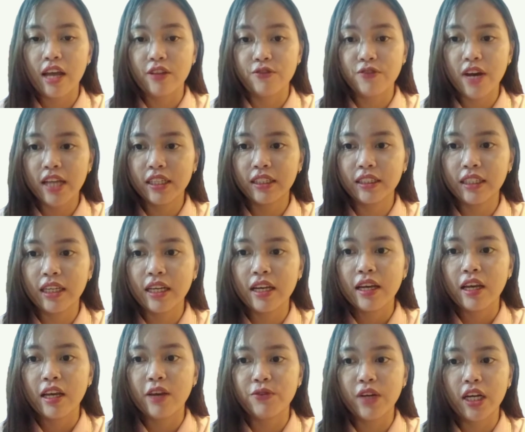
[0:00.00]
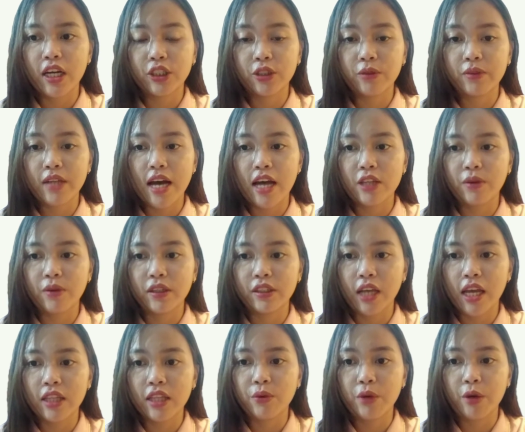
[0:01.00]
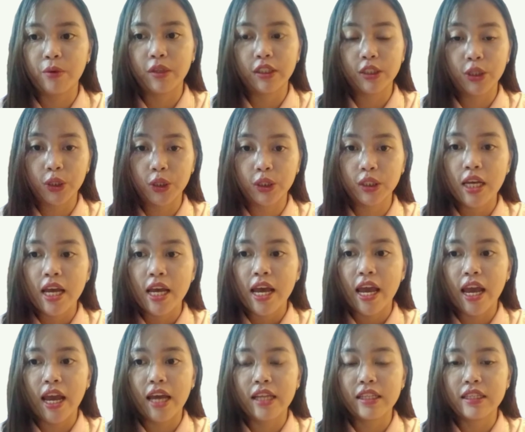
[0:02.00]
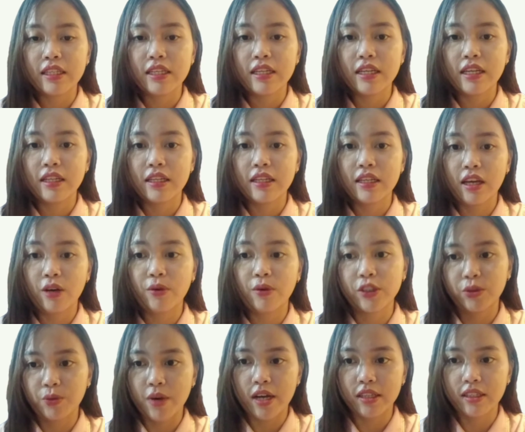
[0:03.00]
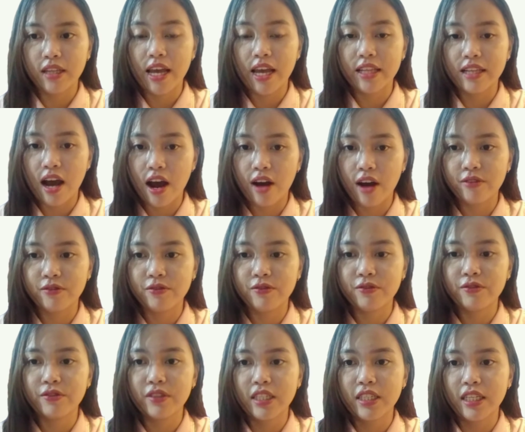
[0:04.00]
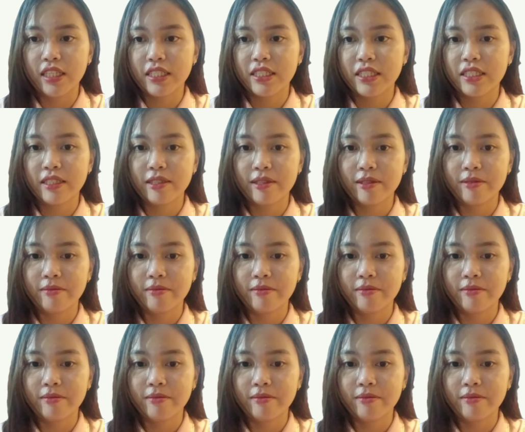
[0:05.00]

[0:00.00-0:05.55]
And finally, if we assume the annual rate, we will use N equals 1 and have this.